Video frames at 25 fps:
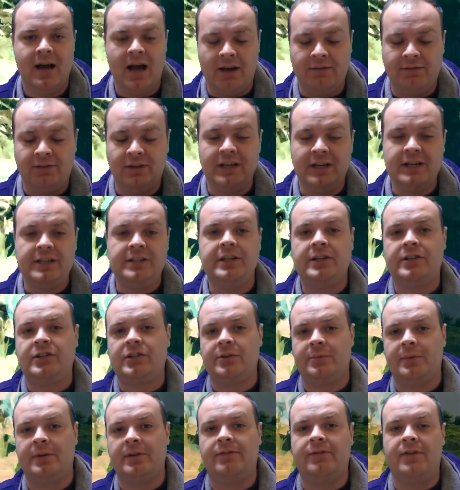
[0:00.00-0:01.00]
I've listed
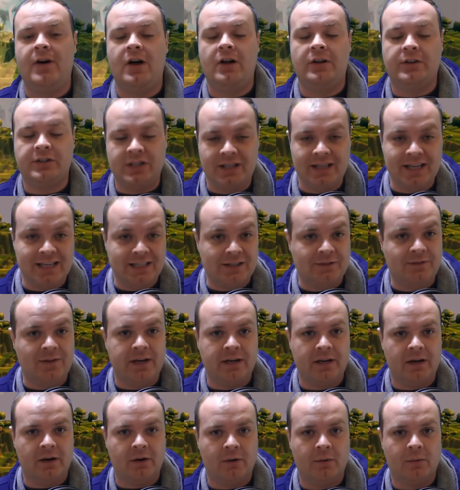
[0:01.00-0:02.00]
some of the faults in this
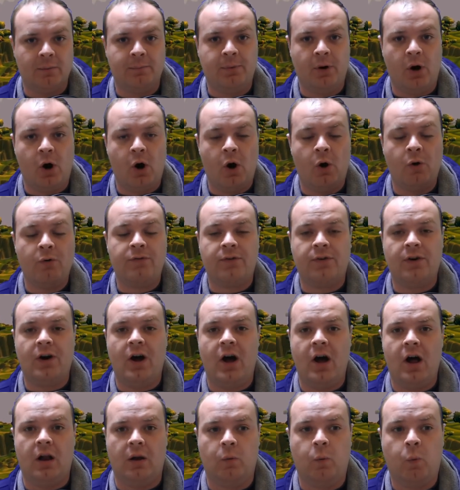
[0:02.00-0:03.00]
video, but
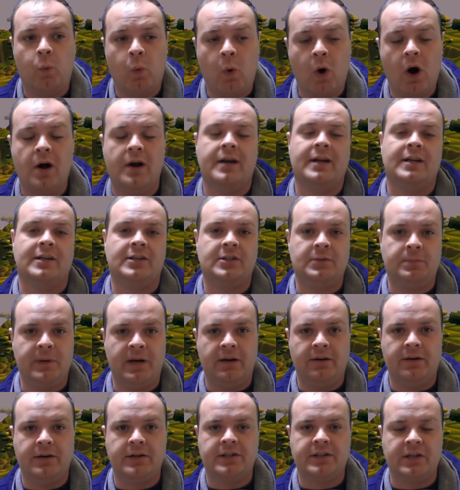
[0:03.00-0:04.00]
overall, what an
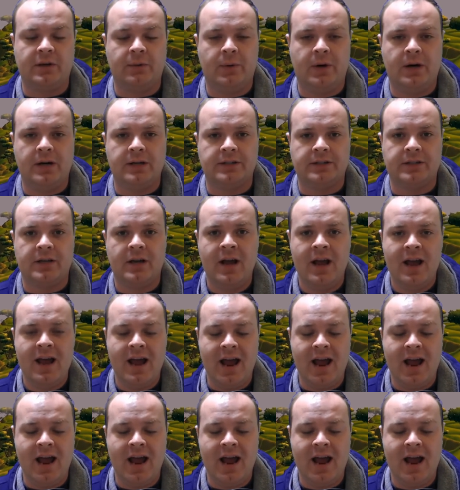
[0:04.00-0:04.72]
experience it was.